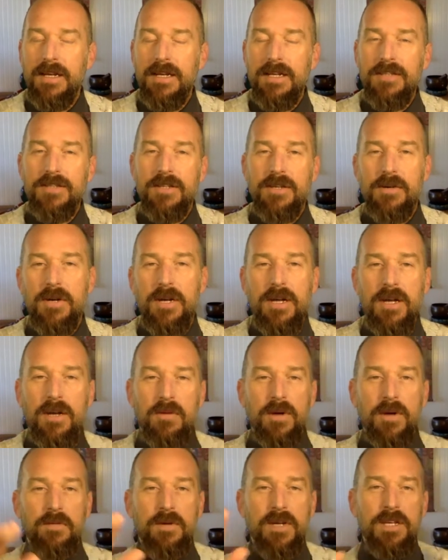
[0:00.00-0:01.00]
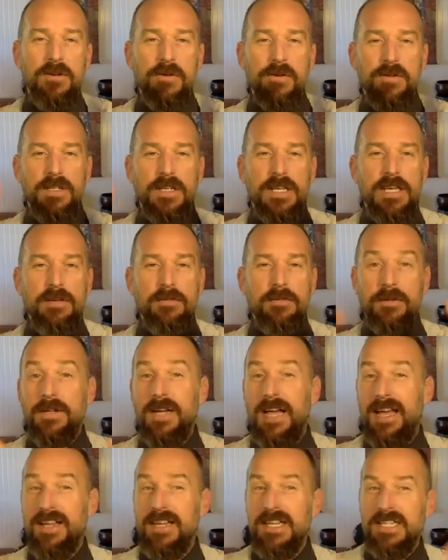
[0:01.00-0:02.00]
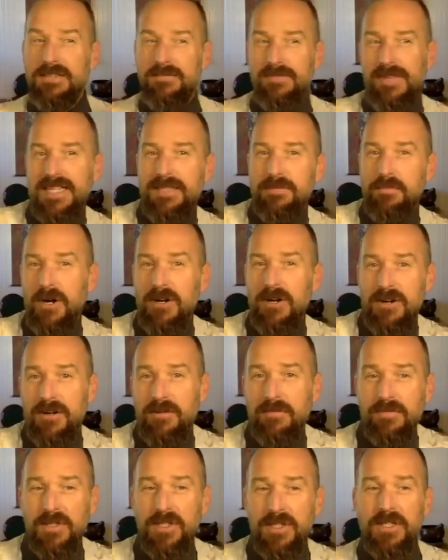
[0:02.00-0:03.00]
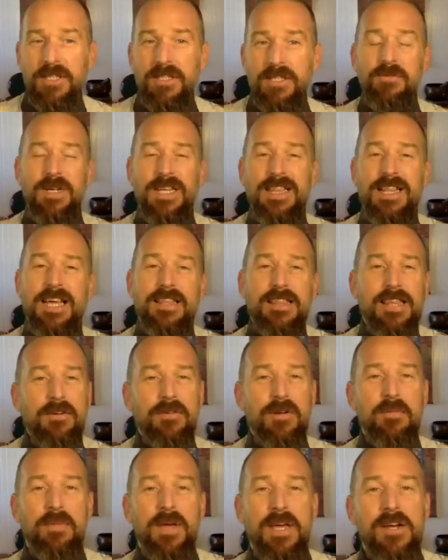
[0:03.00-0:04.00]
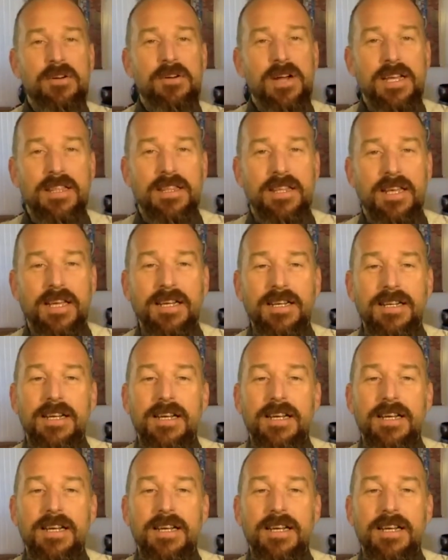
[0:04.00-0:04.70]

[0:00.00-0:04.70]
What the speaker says: So when we use evil and its partner, good, we like that one better, I think.